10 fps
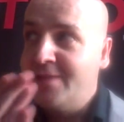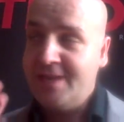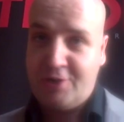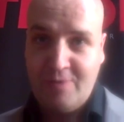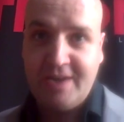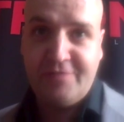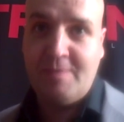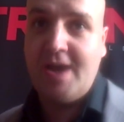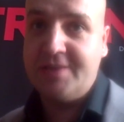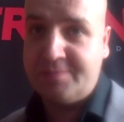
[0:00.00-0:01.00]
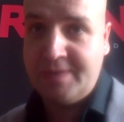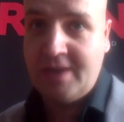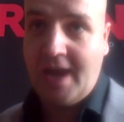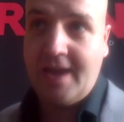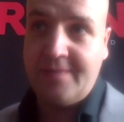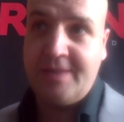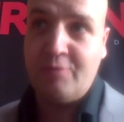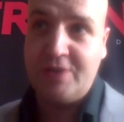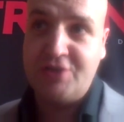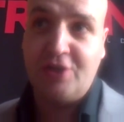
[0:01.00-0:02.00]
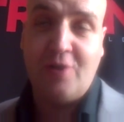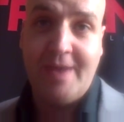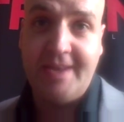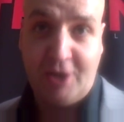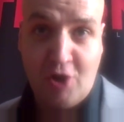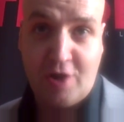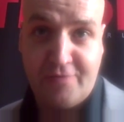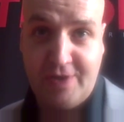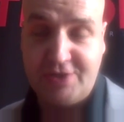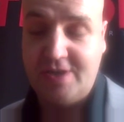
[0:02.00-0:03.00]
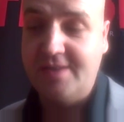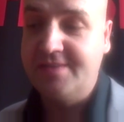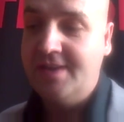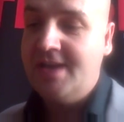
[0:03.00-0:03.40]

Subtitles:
the creative minds behind the original Command & Conquer franchise.